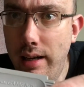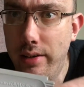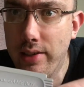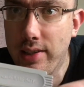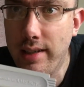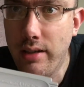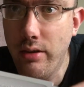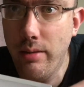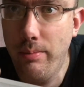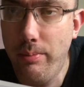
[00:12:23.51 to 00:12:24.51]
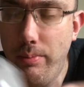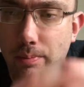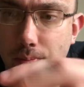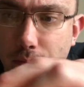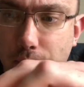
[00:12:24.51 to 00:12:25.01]
and the sticker at the
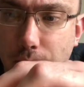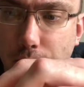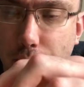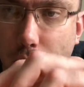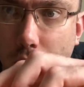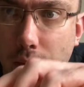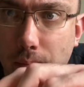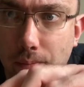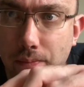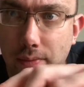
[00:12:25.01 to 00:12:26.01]
bottom